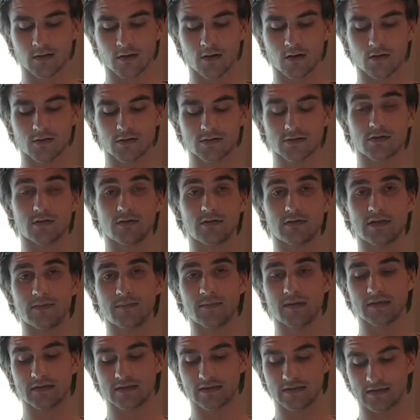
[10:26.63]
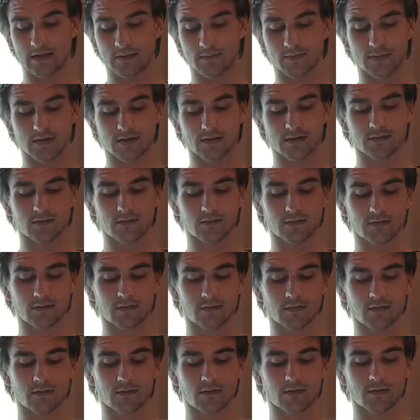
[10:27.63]
Also, limit the number
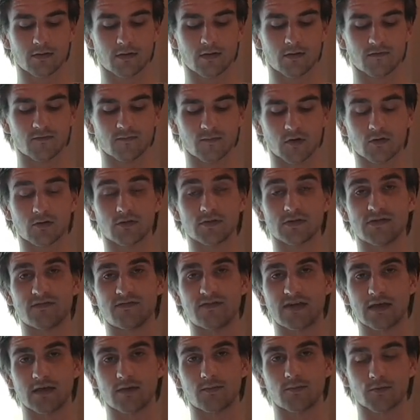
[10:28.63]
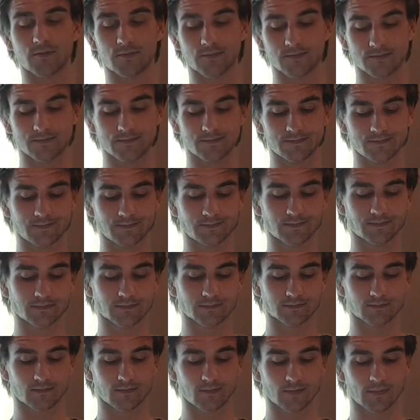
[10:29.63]
of models available,
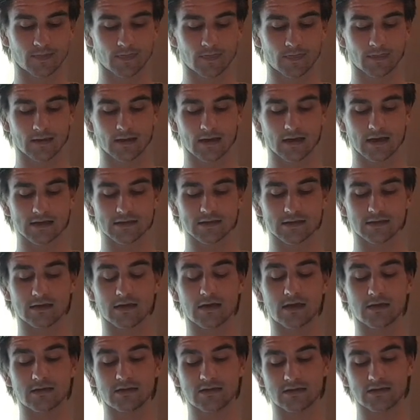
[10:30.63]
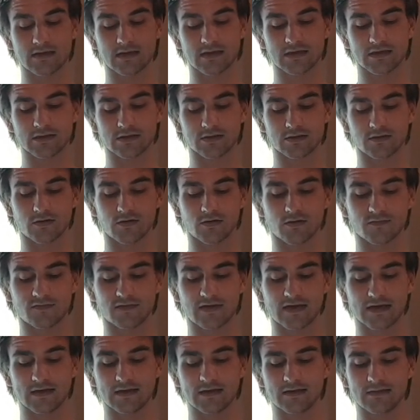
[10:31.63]
as a large selection of
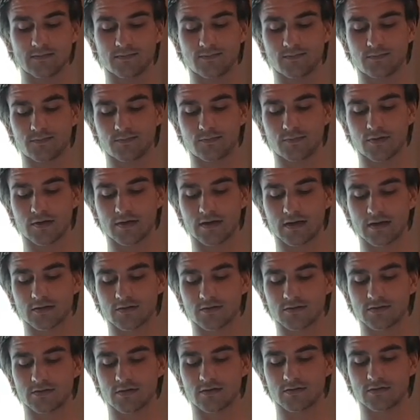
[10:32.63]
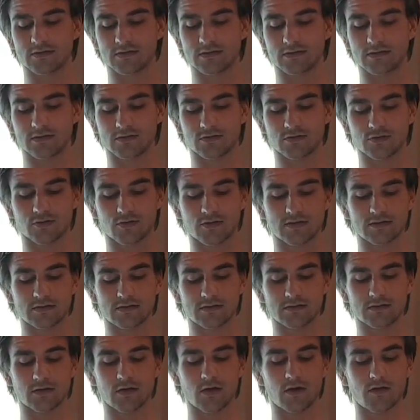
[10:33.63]
any product results in a
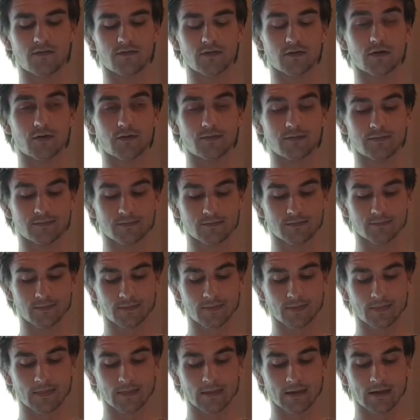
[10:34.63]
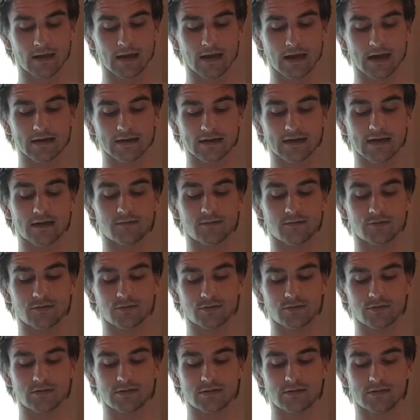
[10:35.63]
choice overload and can
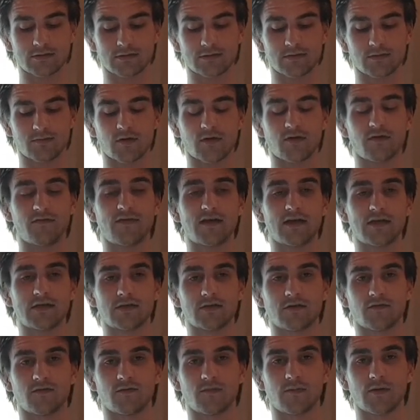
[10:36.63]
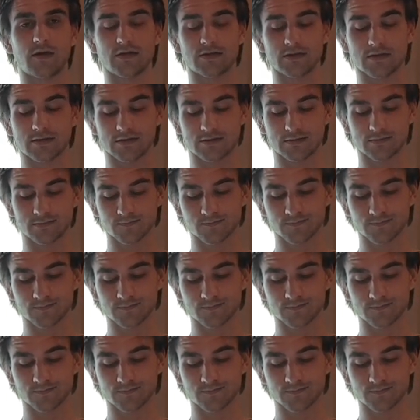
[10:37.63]
reduce the motivation of a purchase.